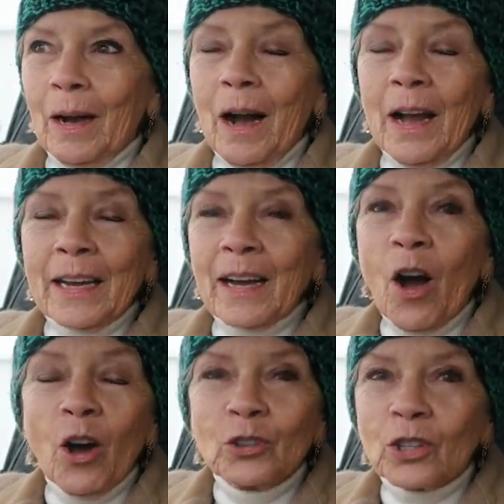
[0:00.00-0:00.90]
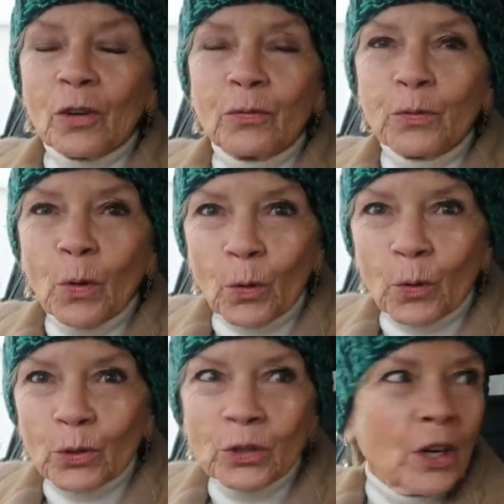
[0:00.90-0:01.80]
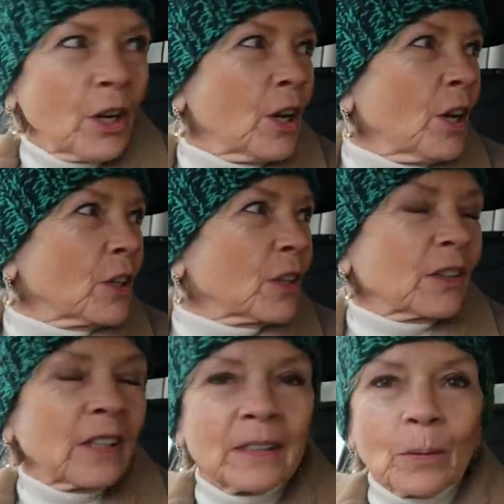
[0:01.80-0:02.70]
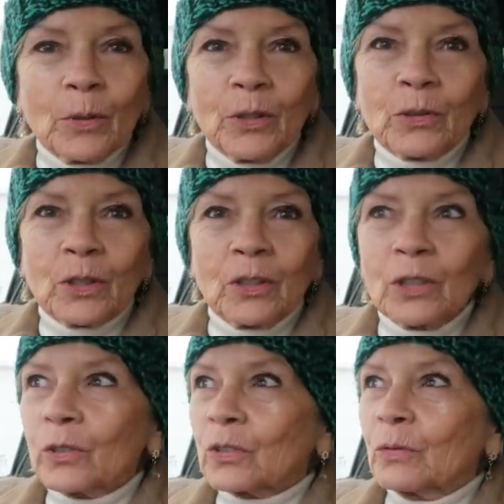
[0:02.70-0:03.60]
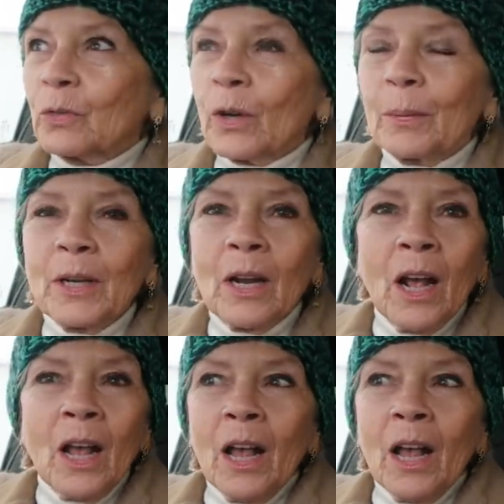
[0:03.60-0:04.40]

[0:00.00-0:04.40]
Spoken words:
I can't afford to see someone who's going to cost a fortune. I mean,